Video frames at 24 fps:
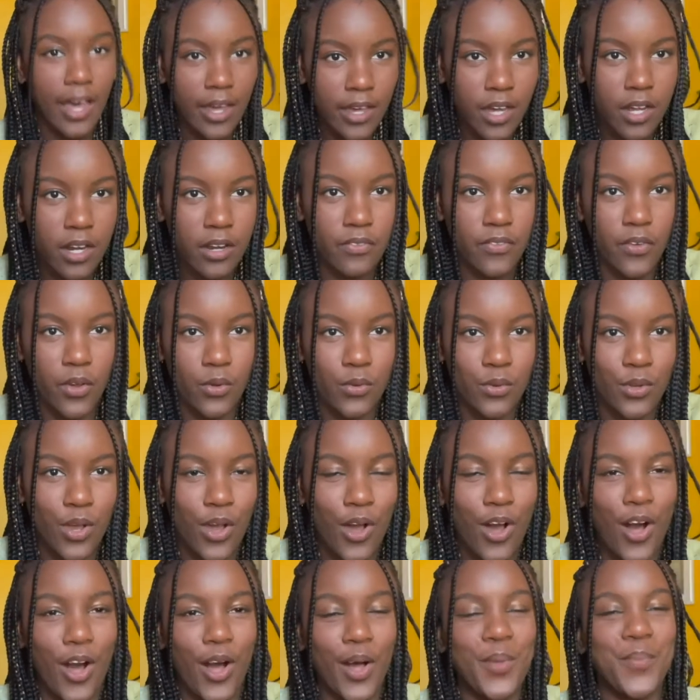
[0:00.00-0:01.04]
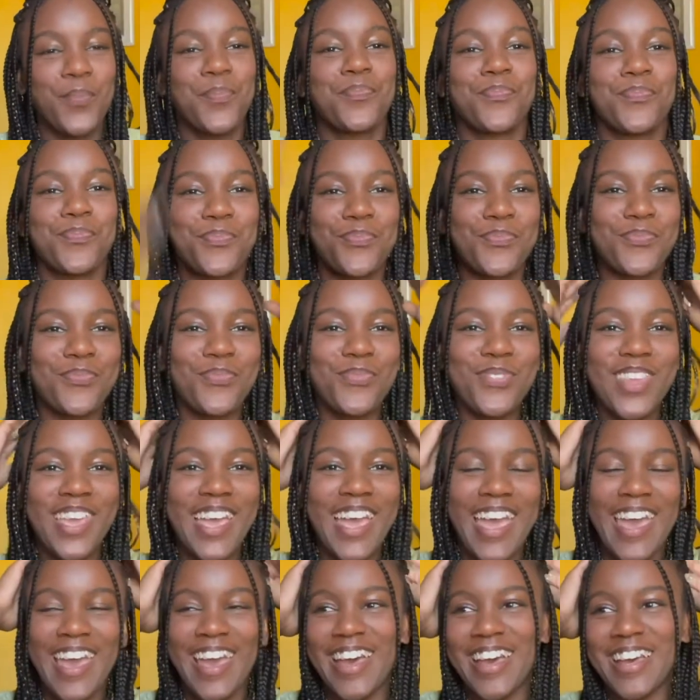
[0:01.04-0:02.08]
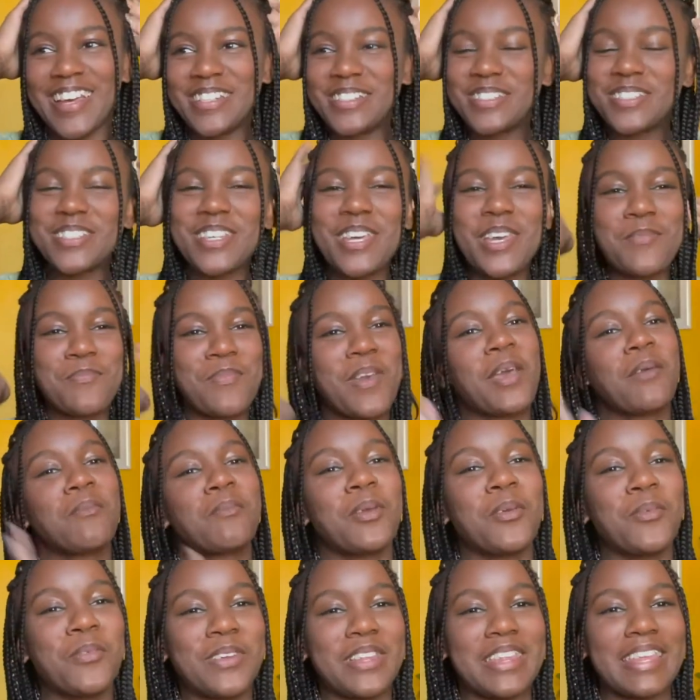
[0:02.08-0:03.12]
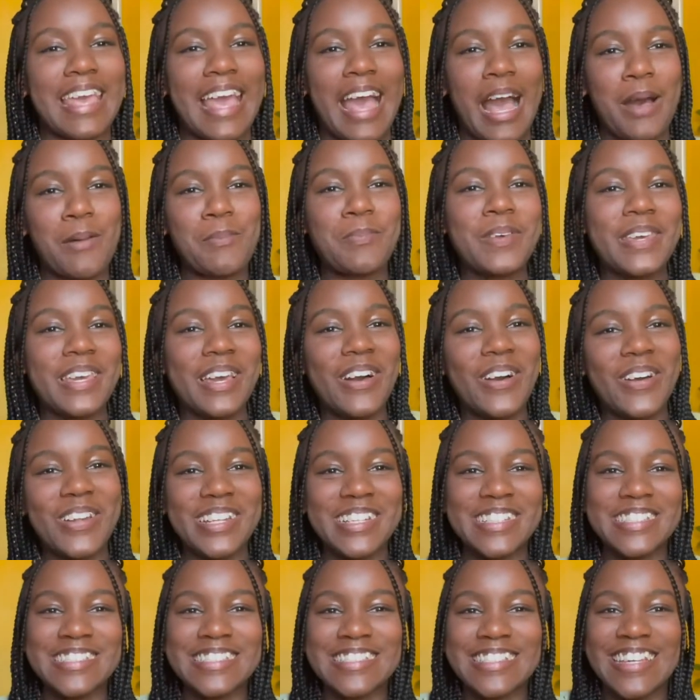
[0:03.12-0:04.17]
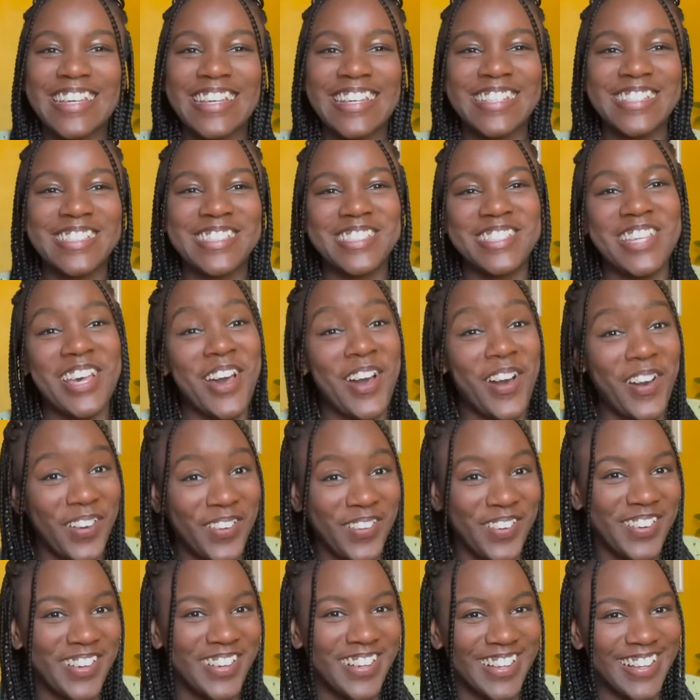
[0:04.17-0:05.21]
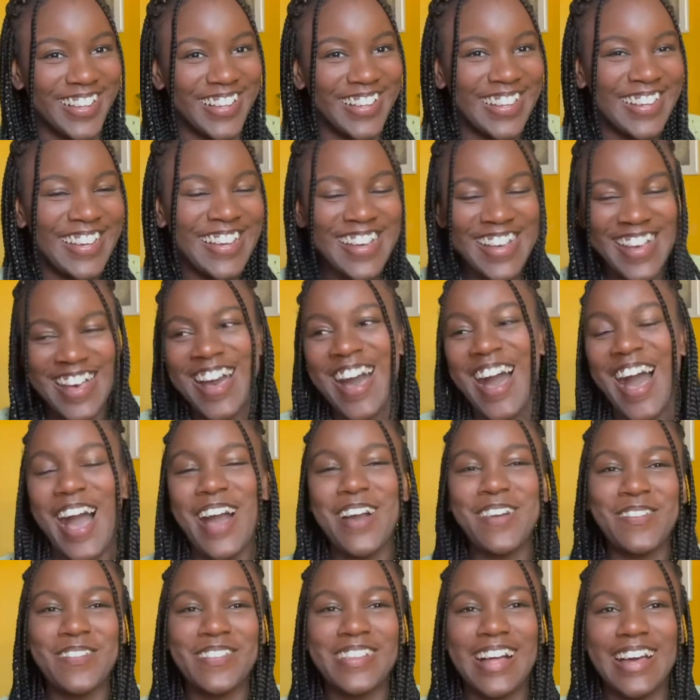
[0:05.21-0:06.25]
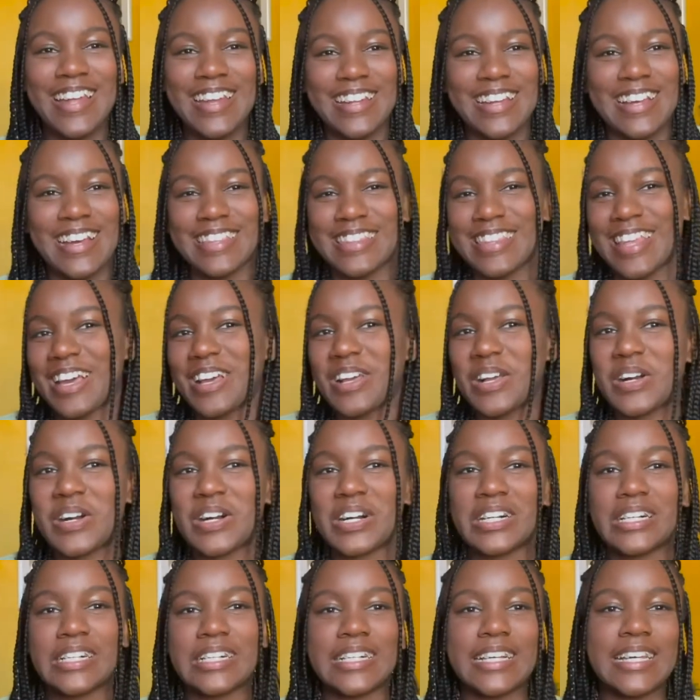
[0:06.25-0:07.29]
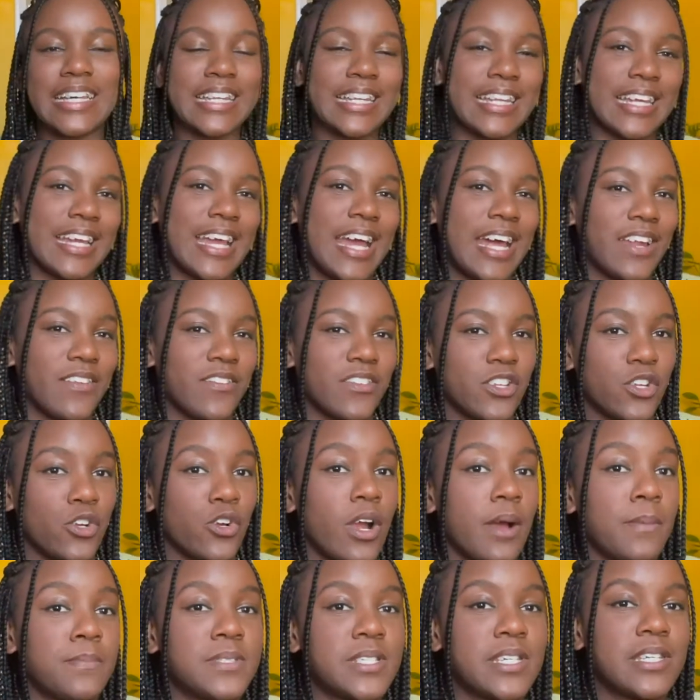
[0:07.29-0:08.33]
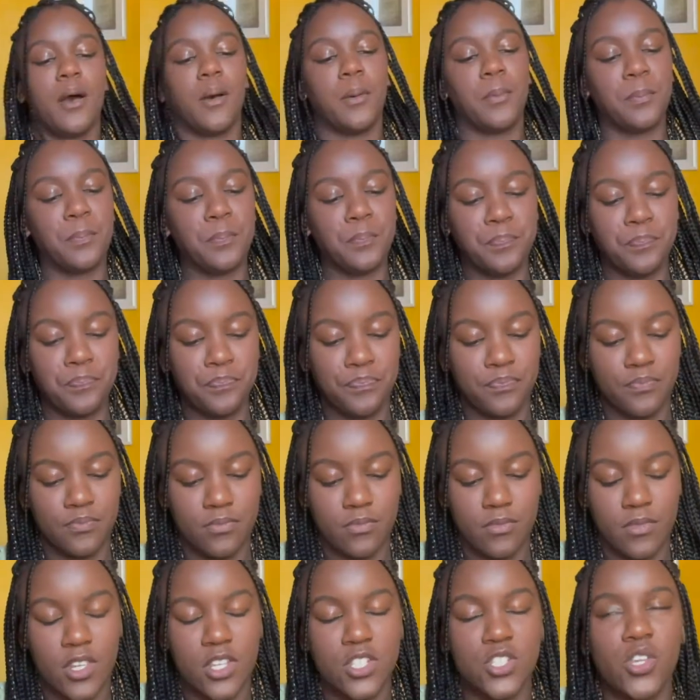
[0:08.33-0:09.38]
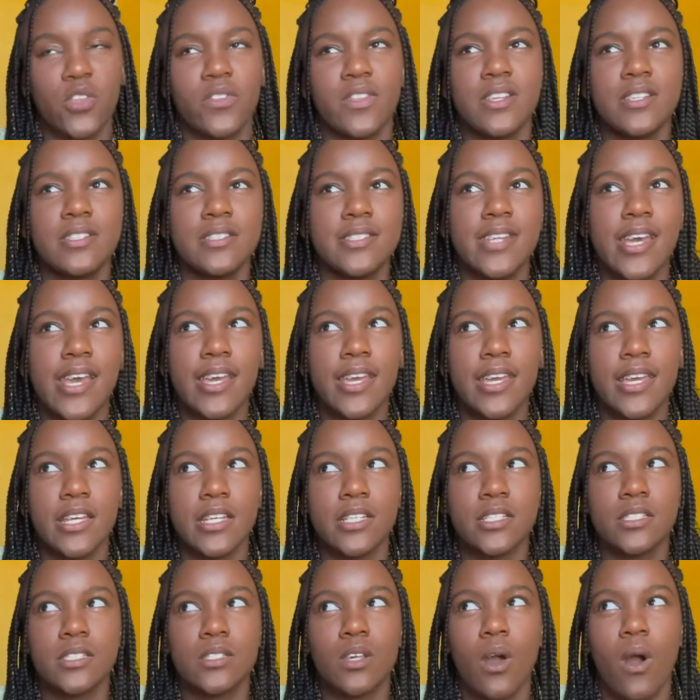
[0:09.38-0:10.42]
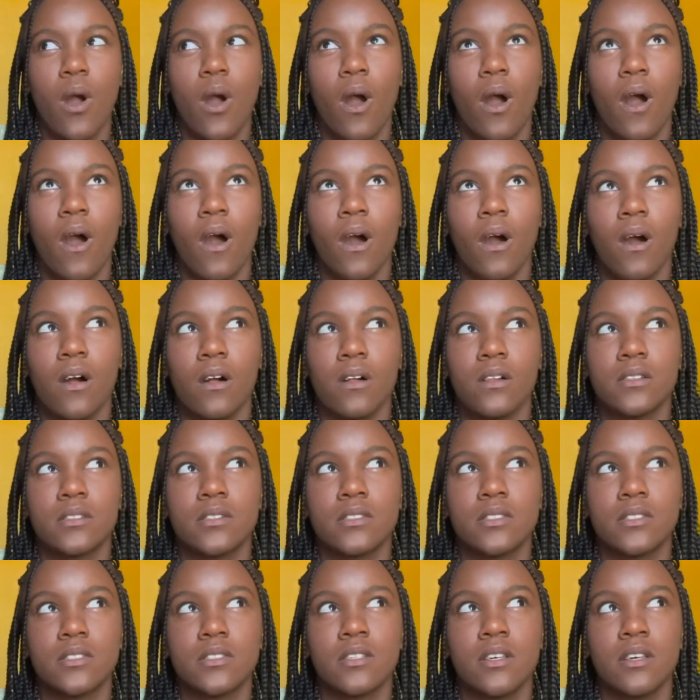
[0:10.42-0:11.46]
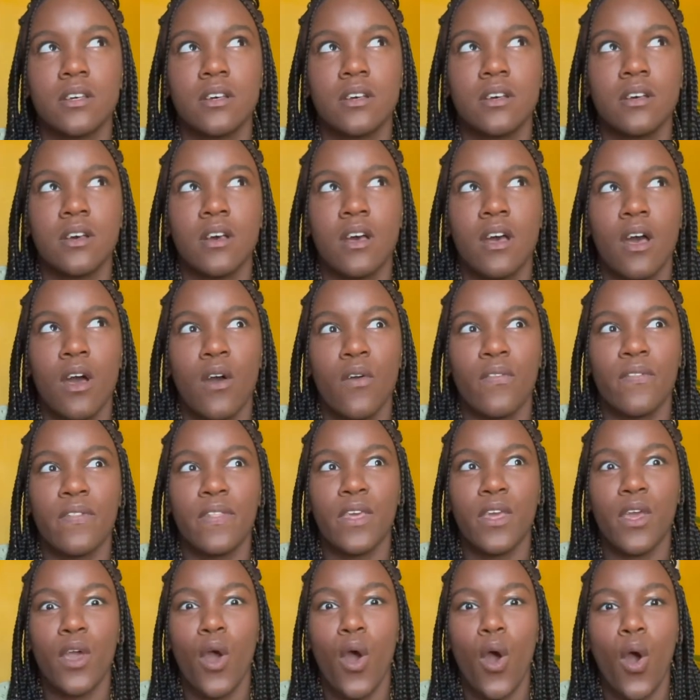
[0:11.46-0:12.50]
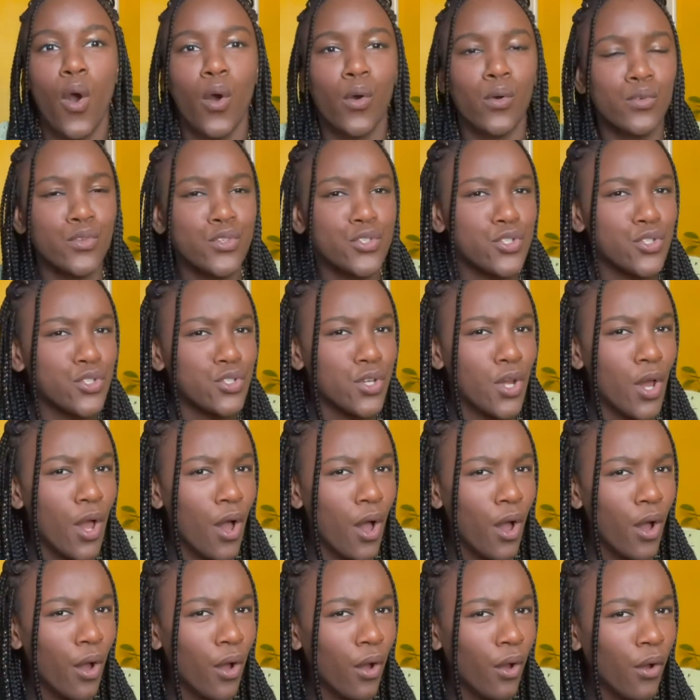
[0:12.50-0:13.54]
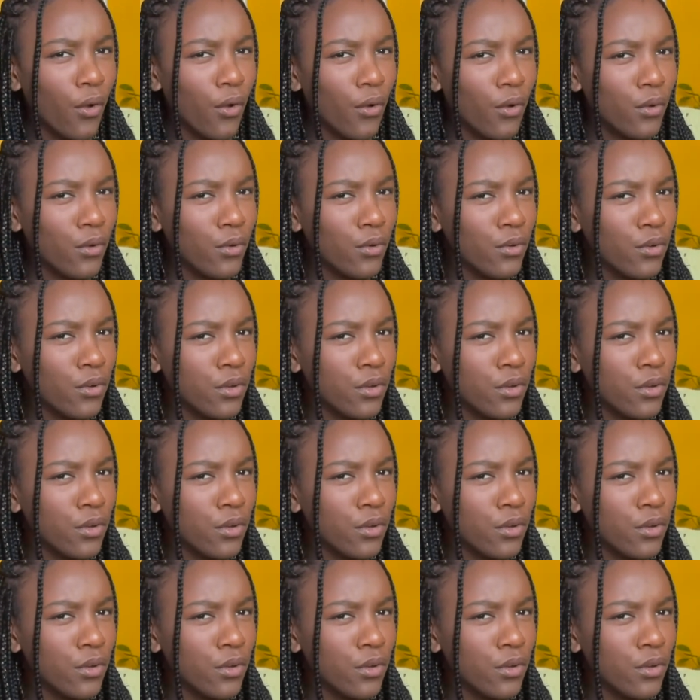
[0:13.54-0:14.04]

got a phone call and it made me really happy, honestly. So I'm glad I got that call and it kind of interrupted. So this deck is called the Osho